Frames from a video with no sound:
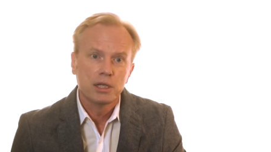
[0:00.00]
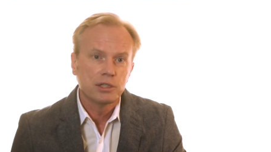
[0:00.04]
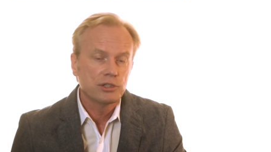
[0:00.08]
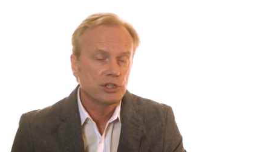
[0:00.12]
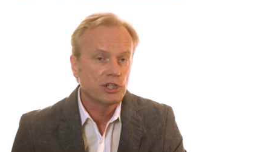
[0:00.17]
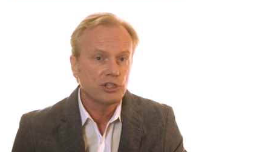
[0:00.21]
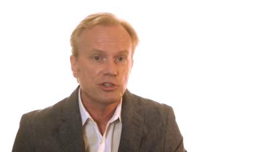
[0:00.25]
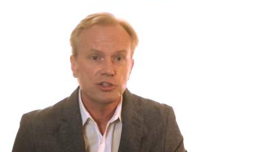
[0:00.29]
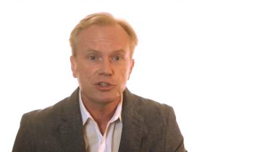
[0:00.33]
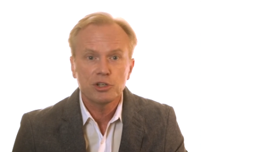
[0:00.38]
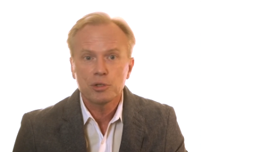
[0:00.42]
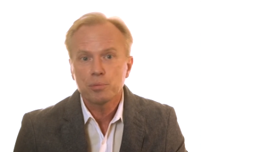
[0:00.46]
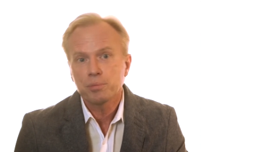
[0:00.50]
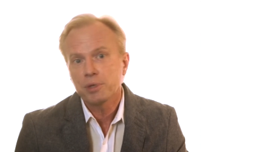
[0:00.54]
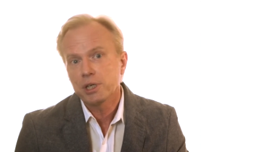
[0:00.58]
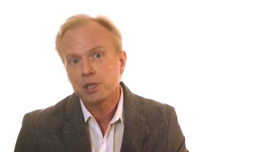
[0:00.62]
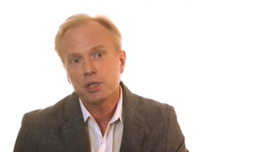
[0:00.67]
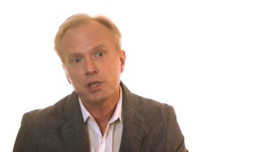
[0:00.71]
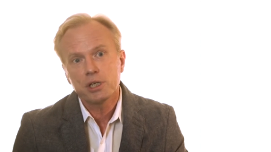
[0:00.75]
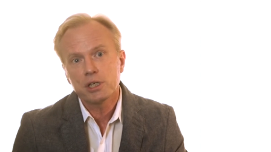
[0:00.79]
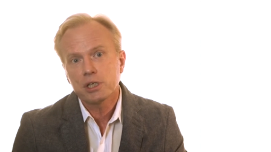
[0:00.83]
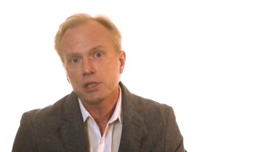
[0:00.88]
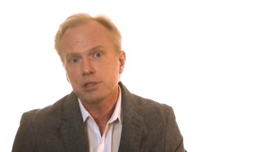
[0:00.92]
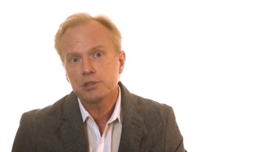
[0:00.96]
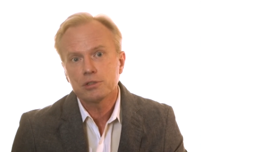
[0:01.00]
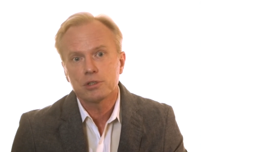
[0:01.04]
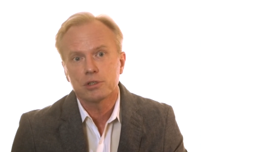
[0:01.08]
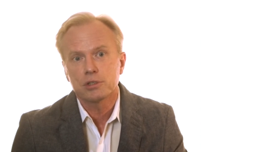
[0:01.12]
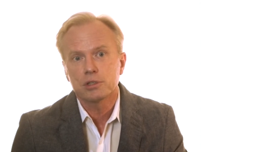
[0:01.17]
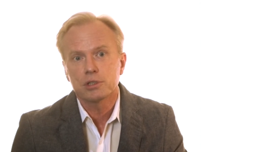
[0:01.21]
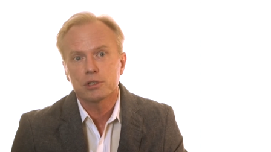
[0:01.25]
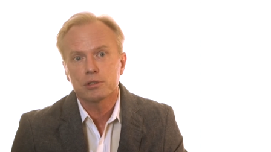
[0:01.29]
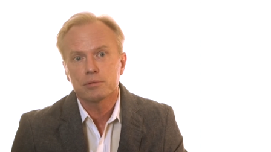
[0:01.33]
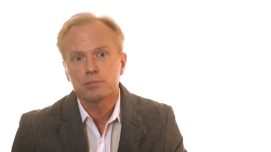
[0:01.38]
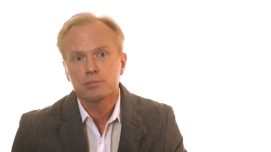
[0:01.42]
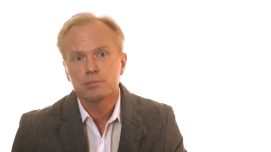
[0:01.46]
digital media to
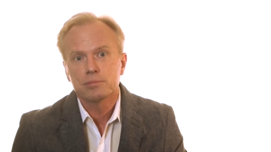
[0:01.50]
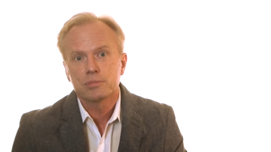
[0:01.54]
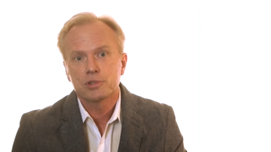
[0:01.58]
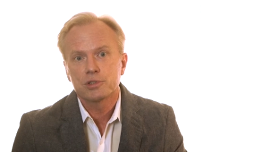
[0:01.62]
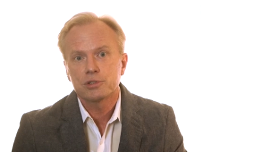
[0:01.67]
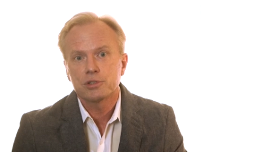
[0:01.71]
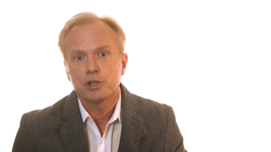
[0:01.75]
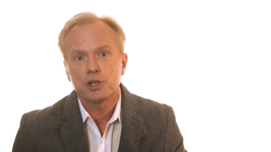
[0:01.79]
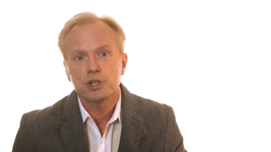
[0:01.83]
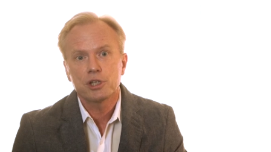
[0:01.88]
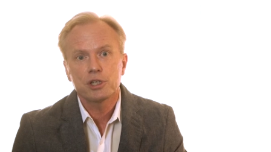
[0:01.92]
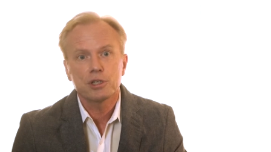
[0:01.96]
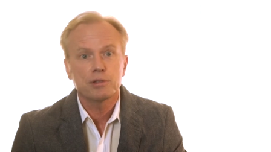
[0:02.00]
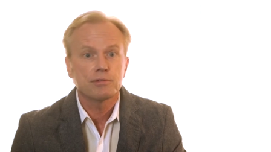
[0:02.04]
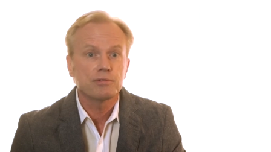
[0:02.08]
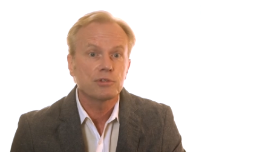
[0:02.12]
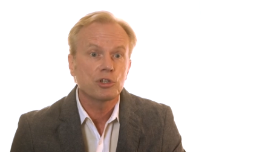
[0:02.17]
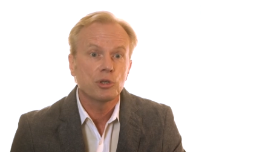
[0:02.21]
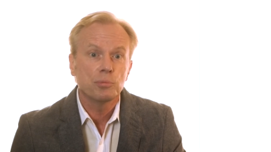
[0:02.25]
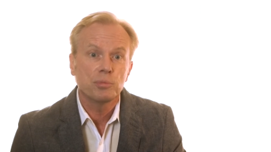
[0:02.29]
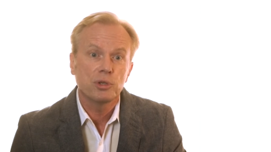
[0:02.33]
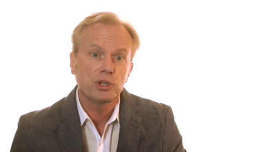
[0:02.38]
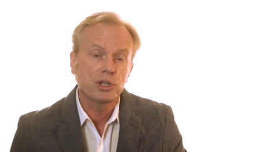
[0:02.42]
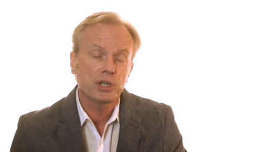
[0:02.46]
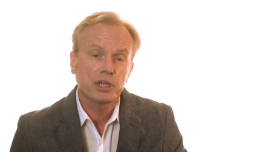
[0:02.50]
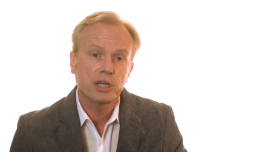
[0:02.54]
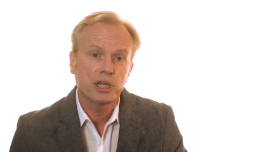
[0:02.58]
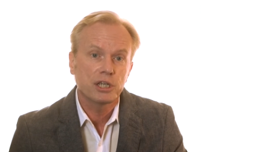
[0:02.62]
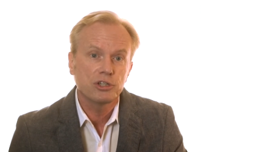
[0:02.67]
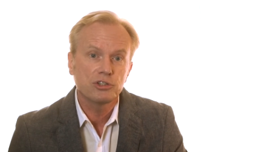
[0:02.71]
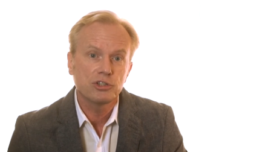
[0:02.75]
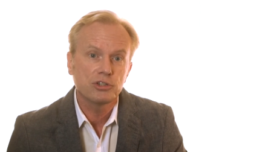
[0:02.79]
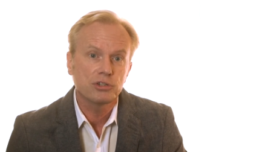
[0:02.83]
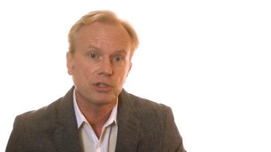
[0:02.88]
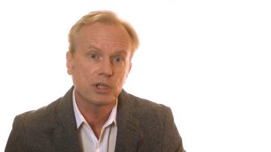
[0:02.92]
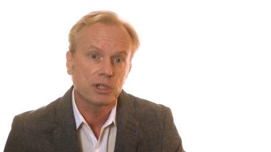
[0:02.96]
the study of
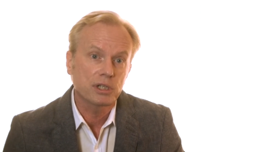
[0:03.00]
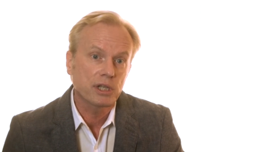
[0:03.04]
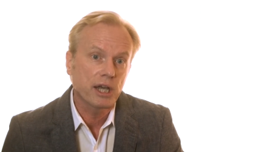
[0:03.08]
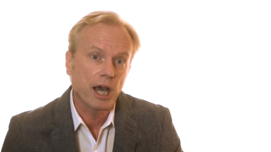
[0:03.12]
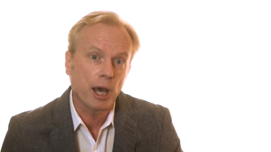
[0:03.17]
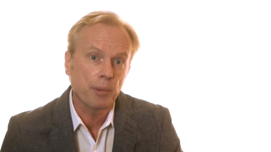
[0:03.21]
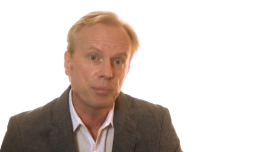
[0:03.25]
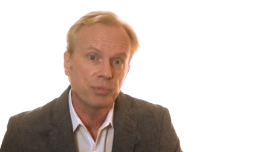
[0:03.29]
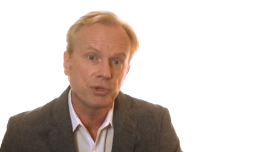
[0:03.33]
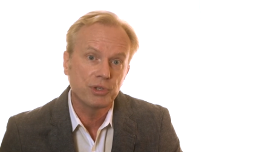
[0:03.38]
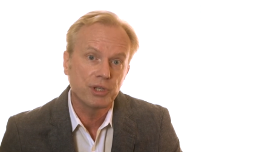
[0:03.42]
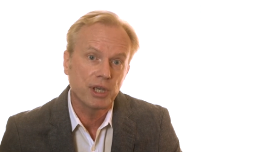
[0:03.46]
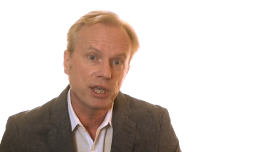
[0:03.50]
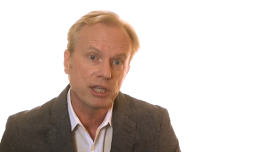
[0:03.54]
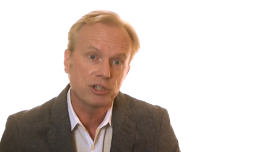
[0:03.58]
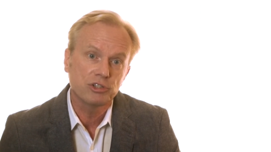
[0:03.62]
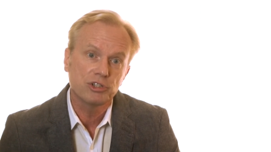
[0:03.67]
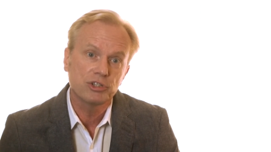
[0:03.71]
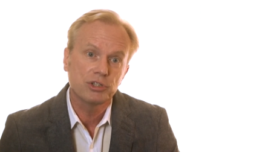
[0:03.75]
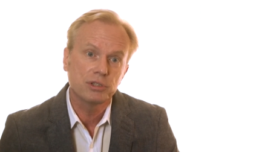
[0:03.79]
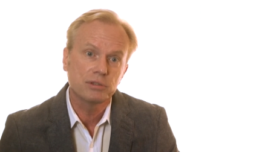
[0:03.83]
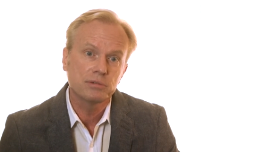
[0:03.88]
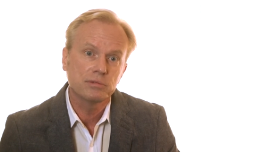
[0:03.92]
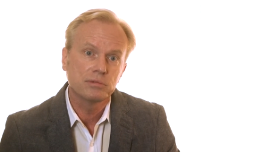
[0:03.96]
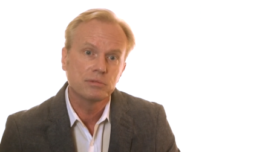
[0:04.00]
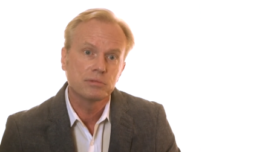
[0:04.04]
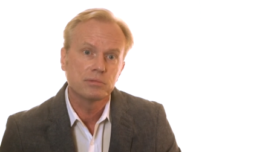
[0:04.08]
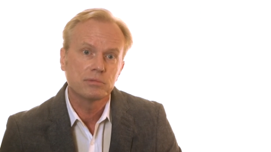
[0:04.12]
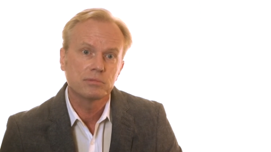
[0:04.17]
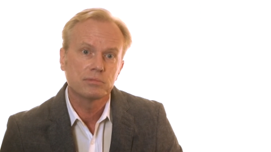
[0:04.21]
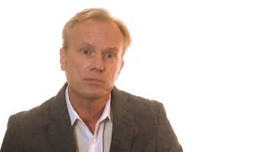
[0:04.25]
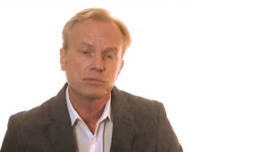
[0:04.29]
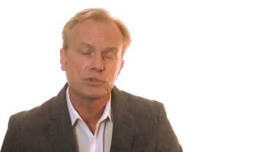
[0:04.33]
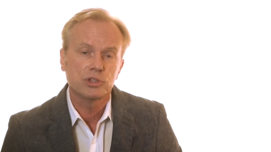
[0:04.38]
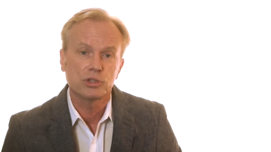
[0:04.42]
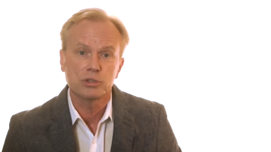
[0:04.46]
communication and computation
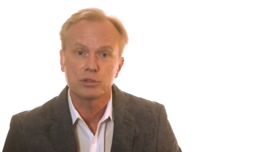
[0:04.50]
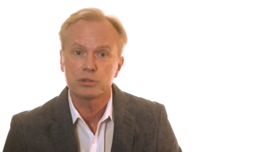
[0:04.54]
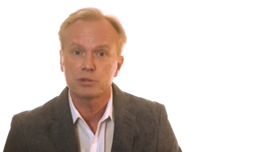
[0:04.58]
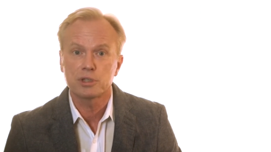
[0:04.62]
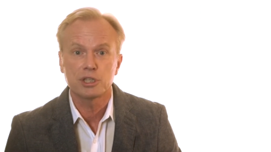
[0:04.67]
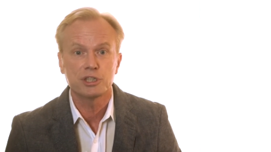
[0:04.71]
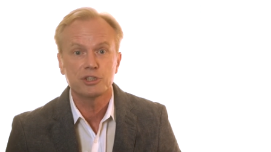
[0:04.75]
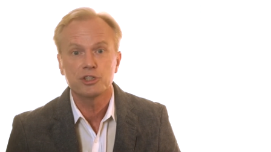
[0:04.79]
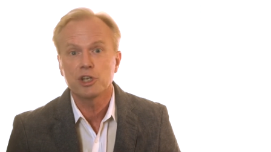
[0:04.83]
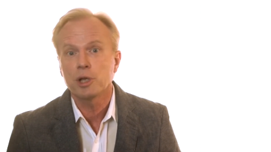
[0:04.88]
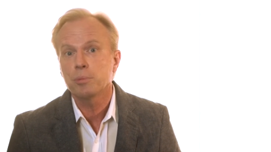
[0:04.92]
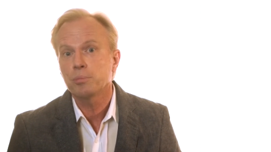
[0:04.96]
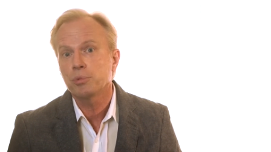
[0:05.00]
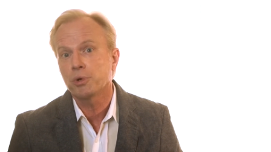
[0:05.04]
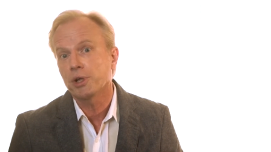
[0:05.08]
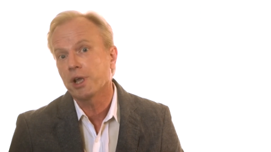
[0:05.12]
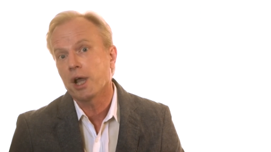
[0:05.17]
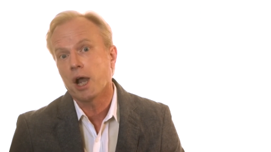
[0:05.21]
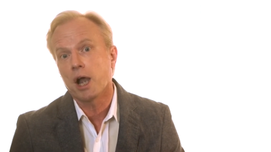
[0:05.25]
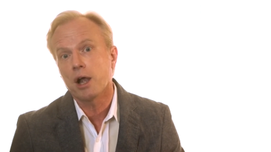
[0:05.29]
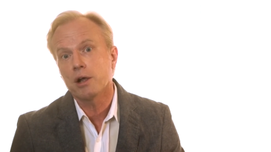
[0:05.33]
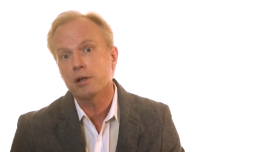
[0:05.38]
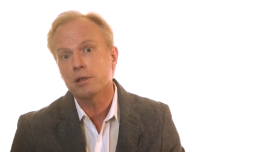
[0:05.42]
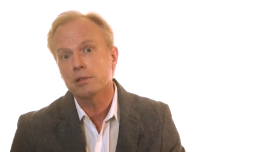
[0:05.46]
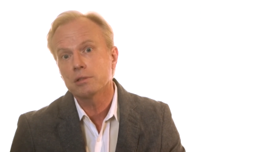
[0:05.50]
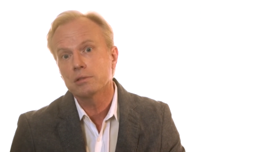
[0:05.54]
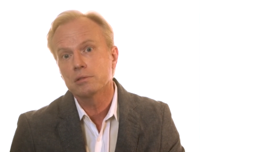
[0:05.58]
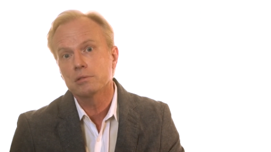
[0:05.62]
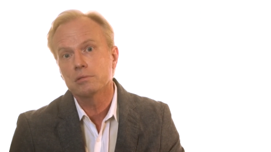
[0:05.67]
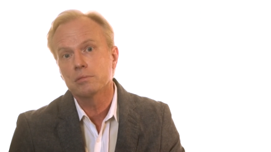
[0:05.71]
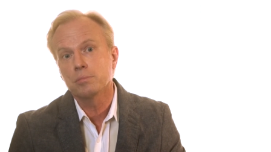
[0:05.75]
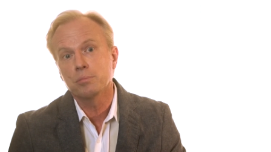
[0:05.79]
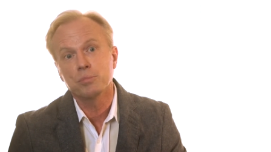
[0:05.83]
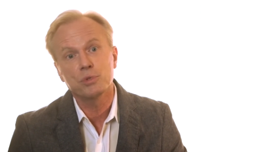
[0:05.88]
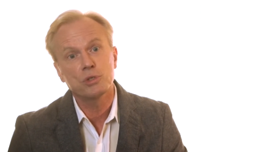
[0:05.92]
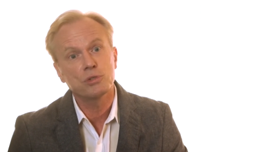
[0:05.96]
to contemporary art,
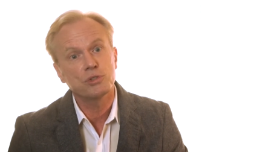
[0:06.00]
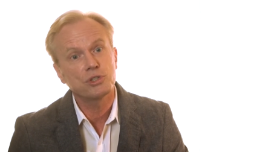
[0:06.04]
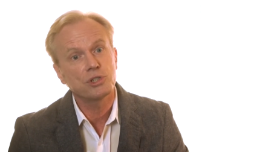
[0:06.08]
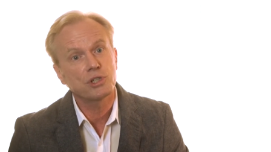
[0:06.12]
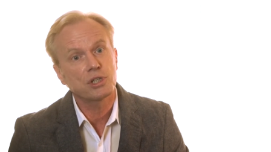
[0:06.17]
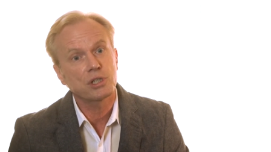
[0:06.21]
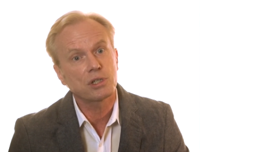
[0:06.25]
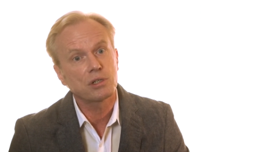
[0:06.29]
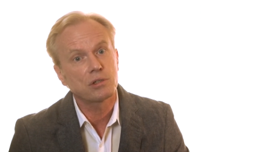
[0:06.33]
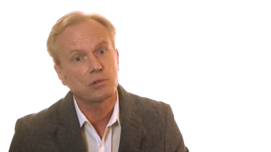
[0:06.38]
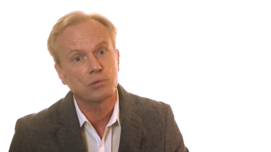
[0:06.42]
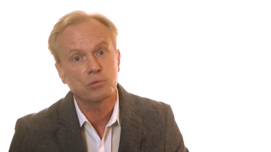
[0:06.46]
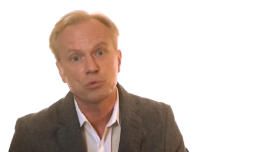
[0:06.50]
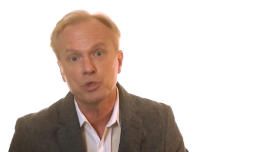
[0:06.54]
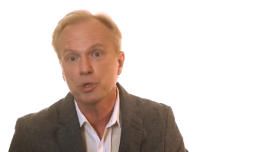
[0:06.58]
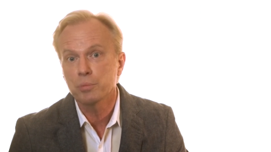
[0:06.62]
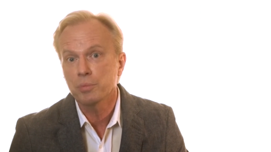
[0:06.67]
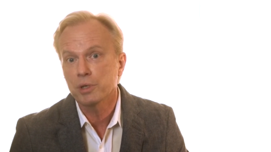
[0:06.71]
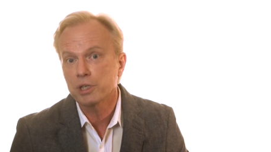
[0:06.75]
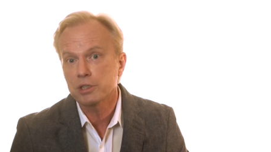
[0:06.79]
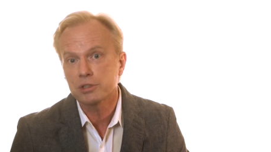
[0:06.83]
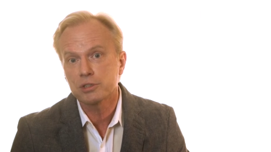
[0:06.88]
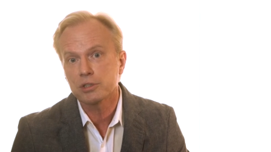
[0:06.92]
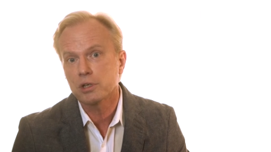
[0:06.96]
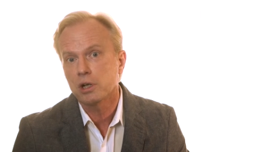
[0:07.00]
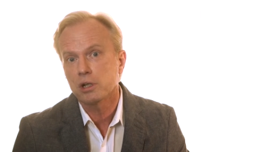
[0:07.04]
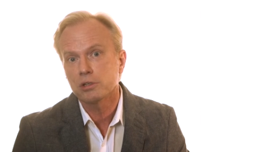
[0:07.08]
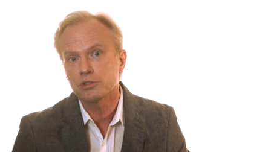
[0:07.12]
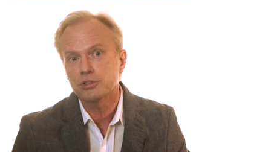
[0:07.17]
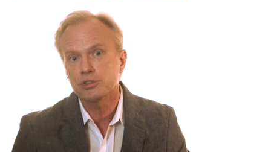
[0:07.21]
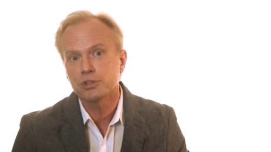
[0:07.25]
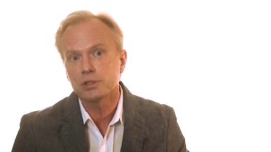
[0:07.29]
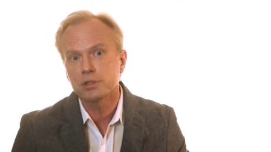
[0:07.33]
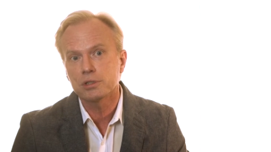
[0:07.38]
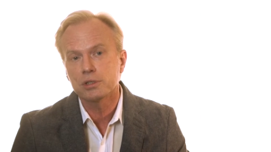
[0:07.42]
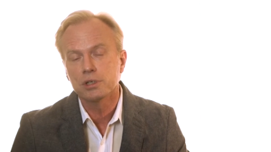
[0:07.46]
music, remix
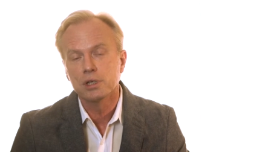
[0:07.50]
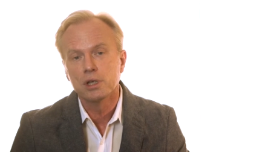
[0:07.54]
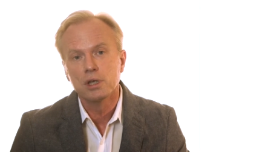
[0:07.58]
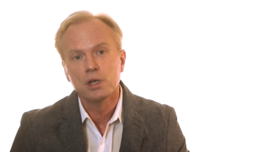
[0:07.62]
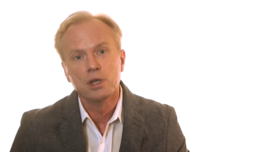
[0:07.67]
culture.